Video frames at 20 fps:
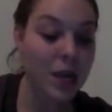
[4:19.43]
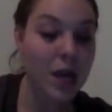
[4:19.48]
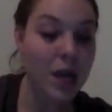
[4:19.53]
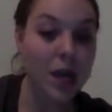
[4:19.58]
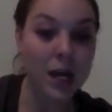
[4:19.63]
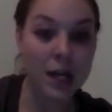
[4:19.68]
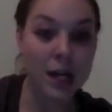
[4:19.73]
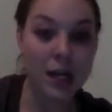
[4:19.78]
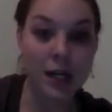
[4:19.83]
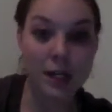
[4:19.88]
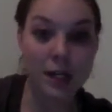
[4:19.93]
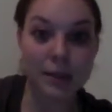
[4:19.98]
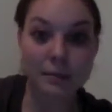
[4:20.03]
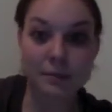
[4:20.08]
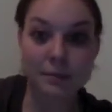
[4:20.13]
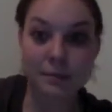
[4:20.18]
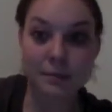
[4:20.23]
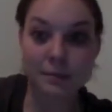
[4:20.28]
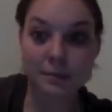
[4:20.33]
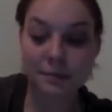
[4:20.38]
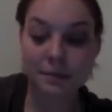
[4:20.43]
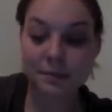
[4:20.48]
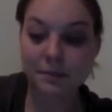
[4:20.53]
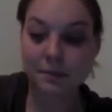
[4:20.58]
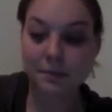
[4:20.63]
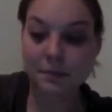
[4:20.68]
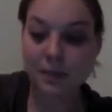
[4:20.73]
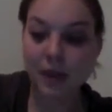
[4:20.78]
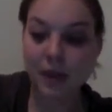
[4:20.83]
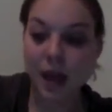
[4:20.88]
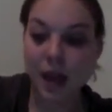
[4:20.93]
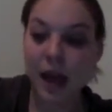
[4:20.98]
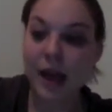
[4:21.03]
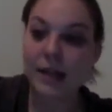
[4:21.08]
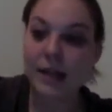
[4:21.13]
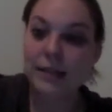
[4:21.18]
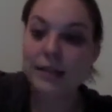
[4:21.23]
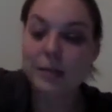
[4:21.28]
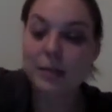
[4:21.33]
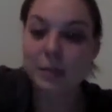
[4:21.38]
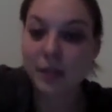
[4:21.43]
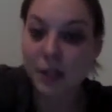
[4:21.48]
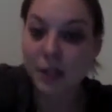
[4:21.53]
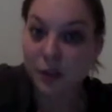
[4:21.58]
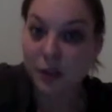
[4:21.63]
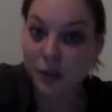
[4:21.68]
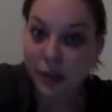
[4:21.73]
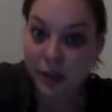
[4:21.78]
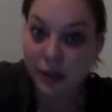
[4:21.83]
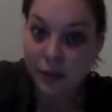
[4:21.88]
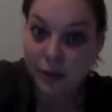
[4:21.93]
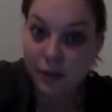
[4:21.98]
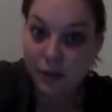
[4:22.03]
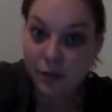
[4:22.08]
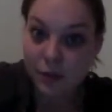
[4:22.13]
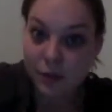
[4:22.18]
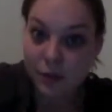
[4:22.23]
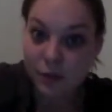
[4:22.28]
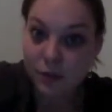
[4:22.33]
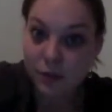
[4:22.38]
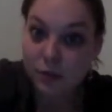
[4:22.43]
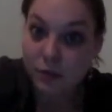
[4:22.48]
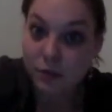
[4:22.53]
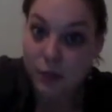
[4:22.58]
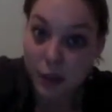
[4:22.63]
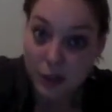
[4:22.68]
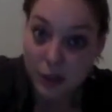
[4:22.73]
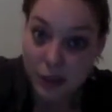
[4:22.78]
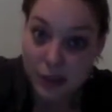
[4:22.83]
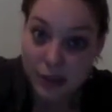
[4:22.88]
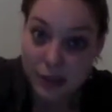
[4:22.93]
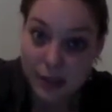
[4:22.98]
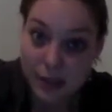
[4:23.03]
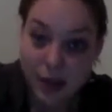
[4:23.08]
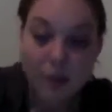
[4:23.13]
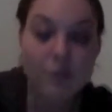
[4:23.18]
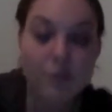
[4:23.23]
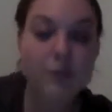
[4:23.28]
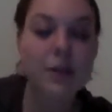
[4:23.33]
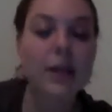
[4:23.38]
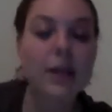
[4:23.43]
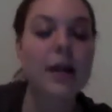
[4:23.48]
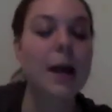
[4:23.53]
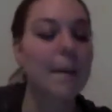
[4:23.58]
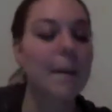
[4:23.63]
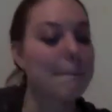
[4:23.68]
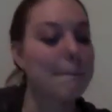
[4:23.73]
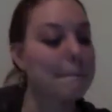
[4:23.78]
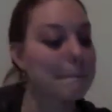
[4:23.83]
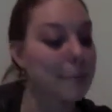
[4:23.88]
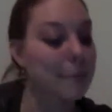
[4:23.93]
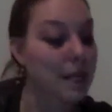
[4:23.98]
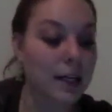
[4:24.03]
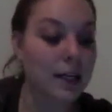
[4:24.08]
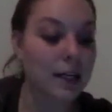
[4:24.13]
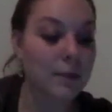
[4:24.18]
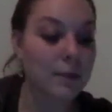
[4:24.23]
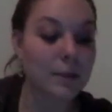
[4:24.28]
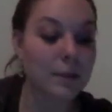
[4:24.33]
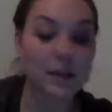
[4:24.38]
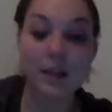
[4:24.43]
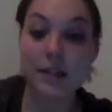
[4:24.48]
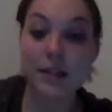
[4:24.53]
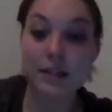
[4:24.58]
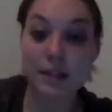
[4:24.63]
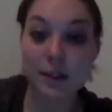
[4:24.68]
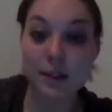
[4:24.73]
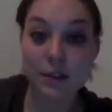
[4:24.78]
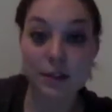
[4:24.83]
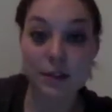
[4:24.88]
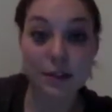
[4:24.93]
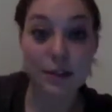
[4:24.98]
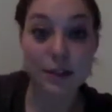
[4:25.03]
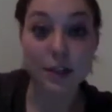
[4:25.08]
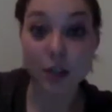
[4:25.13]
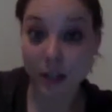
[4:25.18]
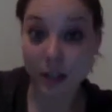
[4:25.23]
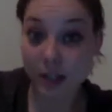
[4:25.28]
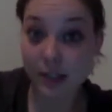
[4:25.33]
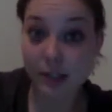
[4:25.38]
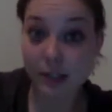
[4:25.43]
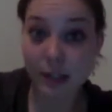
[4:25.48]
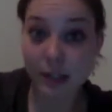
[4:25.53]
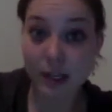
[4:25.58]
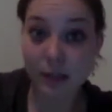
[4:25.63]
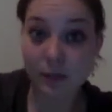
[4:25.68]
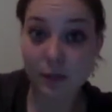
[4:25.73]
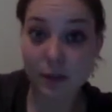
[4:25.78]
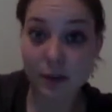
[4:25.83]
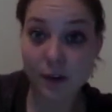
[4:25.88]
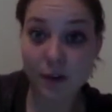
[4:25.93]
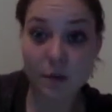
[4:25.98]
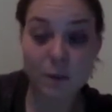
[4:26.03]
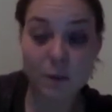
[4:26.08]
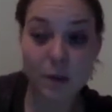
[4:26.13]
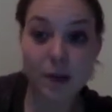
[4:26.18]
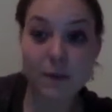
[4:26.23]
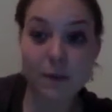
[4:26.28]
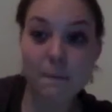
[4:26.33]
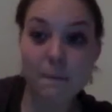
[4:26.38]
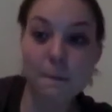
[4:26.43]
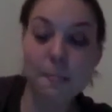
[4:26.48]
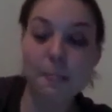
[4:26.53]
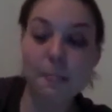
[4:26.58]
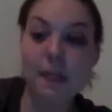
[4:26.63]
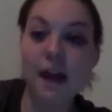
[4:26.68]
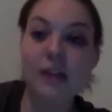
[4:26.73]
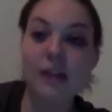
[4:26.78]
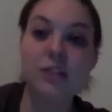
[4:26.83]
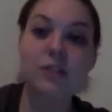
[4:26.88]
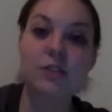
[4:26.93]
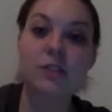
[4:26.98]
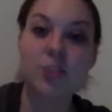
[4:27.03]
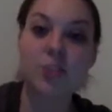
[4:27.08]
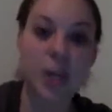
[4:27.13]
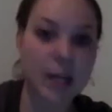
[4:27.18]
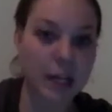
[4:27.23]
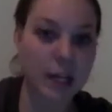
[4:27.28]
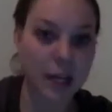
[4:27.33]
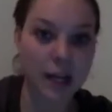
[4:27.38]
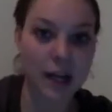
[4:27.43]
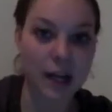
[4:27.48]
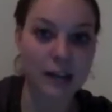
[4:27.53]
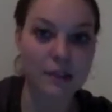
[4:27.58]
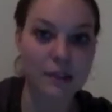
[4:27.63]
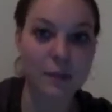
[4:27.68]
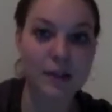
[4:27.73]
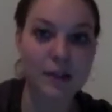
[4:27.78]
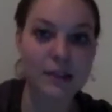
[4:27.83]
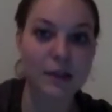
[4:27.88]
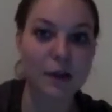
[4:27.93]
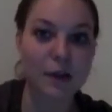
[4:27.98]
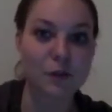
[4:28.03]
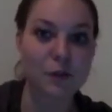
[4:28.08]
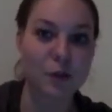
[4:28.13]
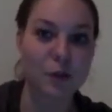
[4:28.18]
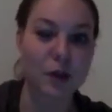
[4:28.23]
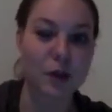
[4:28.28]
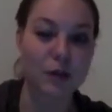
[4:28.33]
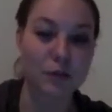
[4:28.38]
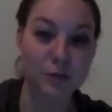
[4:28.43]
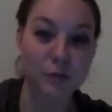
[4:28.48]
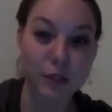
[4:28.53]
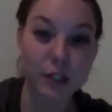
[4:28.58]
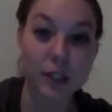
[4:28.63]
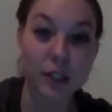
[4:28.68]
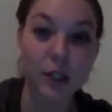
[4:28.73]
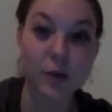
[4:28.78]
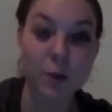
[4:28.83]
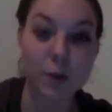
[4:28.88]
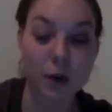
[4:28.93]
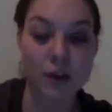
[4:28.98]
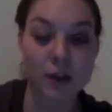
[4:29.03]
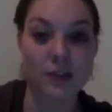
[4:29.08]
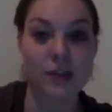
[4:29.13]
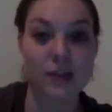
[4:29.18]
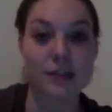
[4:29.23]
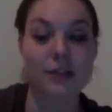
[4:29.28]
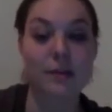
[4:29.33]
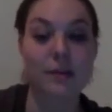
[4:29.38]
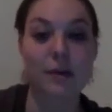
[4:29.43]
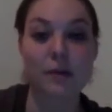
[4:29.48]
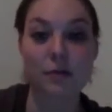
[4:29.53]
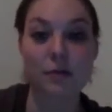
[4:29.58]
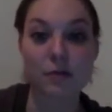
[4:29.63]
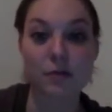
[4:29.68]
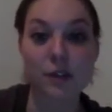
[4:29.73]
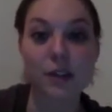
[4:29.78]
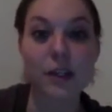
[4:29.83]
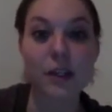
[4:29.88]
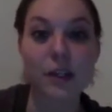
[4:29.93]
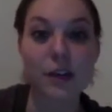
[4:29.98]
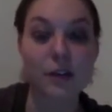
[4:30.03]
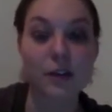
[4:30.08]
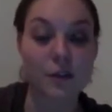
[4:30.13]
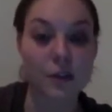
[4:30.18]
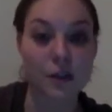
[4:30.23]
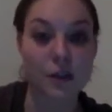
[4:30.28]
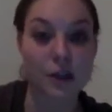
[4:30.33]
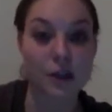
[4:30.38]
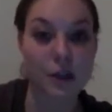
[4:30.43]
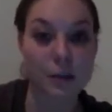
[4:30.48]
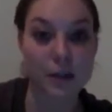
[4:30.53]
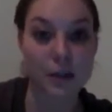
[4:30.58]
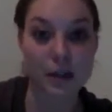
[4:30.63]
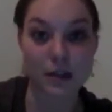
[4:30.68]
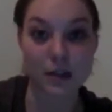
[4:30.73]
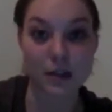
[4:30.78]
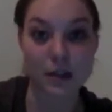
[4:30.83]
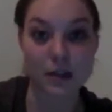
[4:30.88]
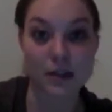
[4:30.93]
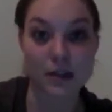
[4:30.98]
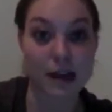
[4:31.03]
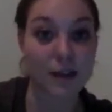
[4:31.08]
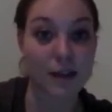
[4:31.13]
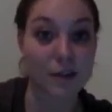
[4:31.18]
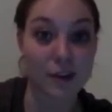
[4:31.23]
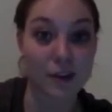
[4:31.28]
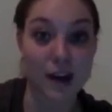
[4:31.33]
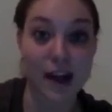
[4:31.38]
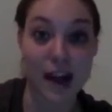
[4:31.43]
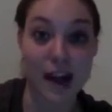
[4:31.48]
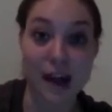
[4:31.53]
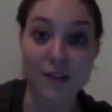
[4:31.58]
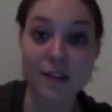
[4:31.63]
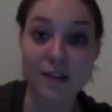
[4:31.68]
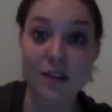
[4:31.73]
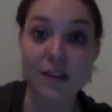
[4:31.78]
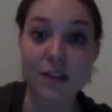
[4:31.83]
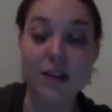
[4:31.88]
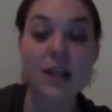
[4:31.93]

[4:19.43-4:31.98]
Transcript: I typically crave healthy stuff, but let's say there's a cookies thing in front of me, I just check in and ask myself, do I really want this? Am I really going to feel good about this after I have it?